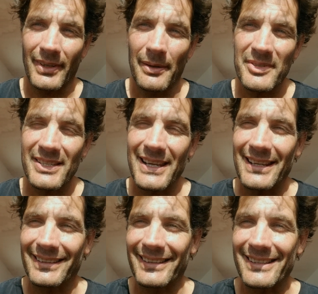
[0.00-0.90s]
I'm
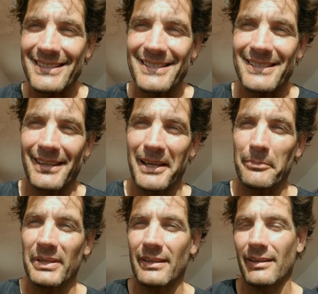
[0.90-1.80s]
saying this
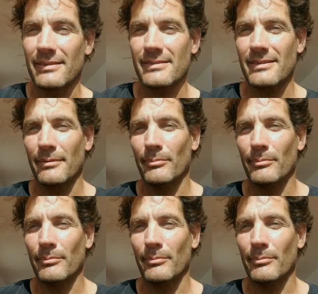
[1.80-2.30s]
because